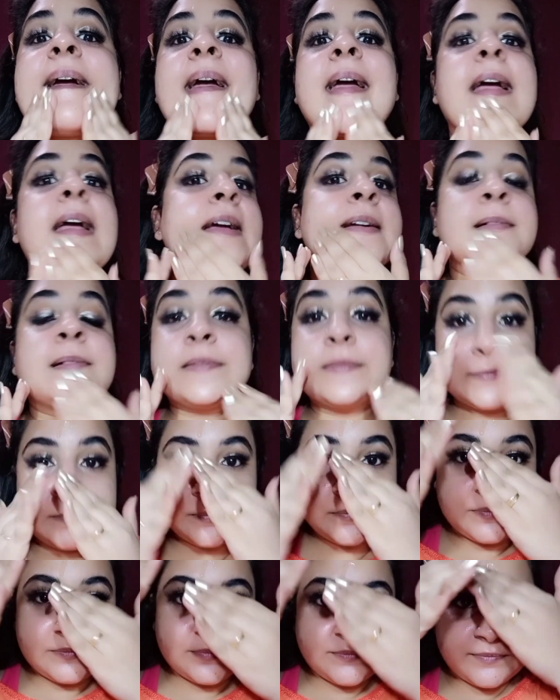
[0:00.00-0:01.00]
and wait
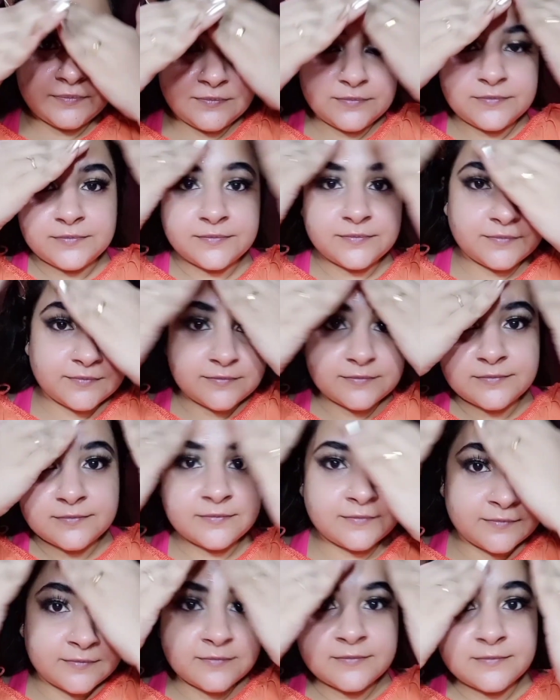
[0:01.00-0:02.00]
for it to get
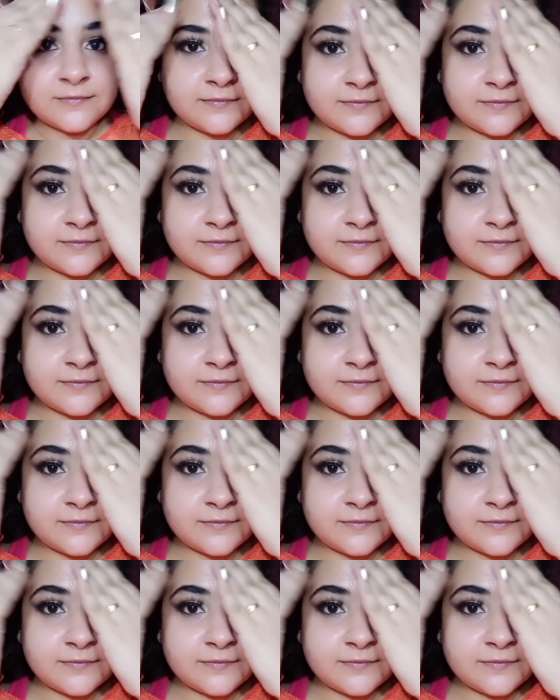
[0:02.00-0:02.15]
dried